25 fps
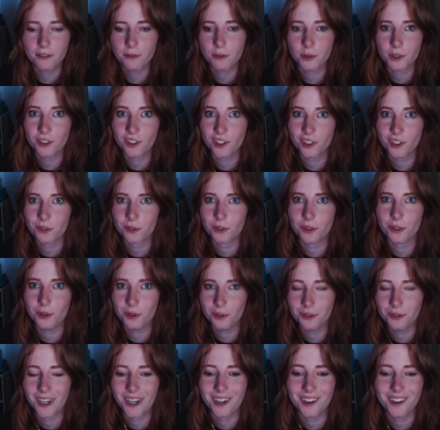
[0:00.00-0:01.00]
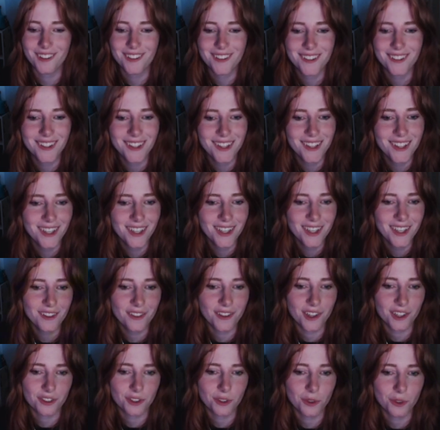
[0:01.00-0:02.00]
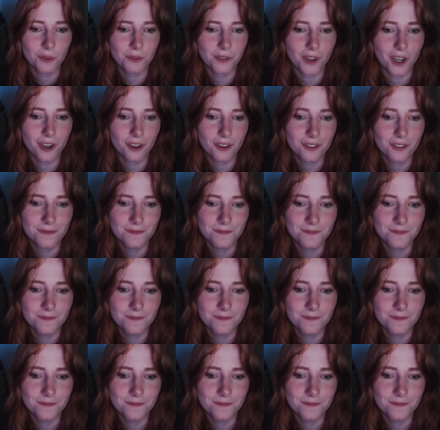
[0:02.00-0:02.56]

which stands for a new file. That's the new file.